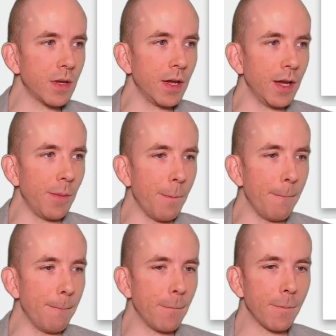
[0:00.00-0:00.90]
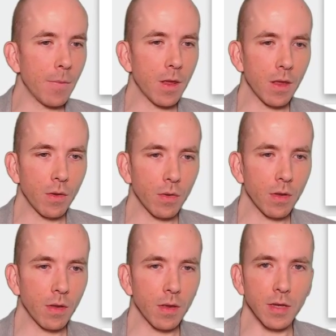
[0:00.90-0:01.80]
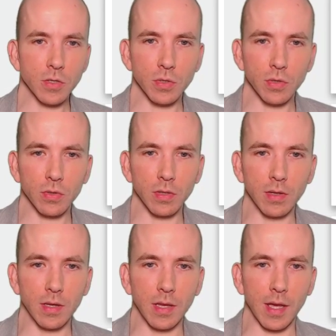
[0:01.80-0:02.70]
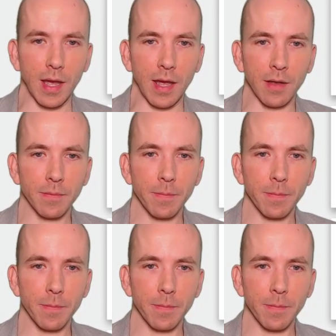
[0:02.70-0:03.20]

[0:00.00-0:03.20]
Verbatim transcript: um, it's just under there.